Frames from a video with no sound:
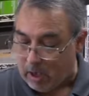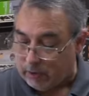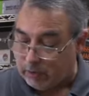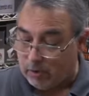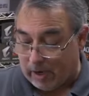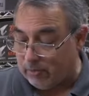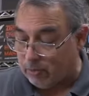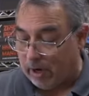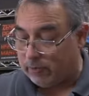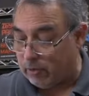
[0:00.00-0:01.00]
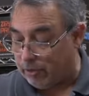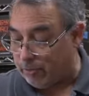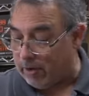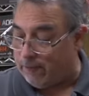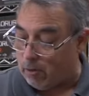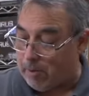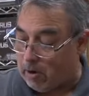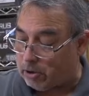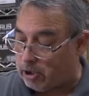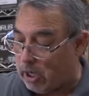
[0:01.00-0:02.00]
So I was right. So three full
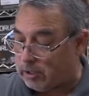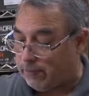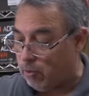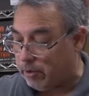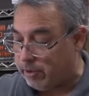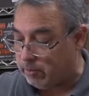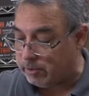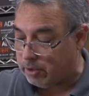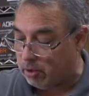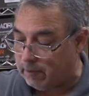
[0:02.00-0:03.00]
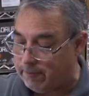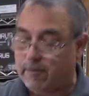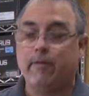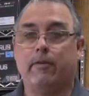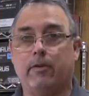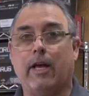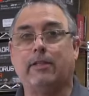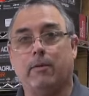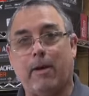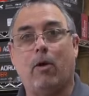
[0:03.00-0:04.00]
power shots, fourth in reserve. So
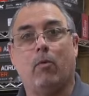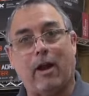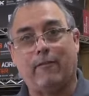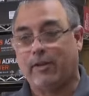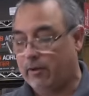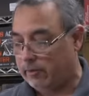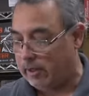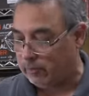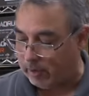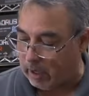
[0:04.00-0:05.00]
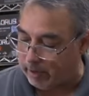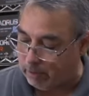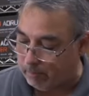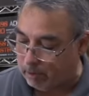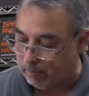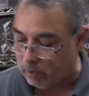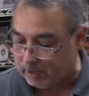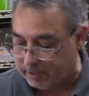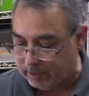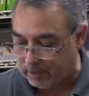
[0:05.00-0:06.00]
that's about what I've tested. That's what I got here in the bullet
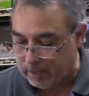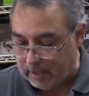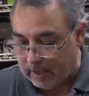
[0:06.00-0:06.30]
points here.